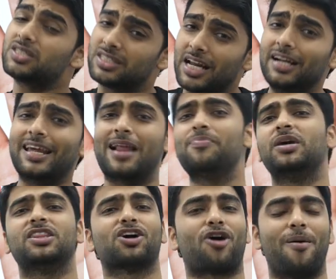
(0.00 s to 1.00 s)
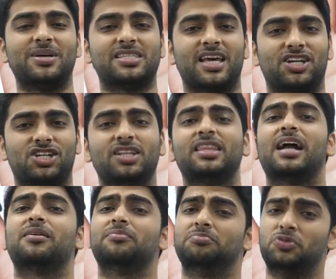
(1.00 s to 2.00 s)
still tell me in the comment section
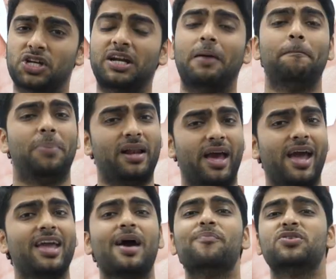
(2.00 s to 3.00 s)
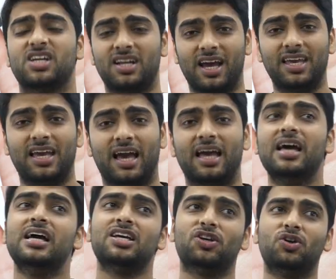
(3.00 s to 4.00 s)
that mujhe dimple hai ya mujhe nahi hai.
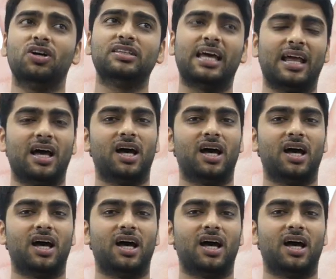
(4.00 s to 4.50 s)
You know, there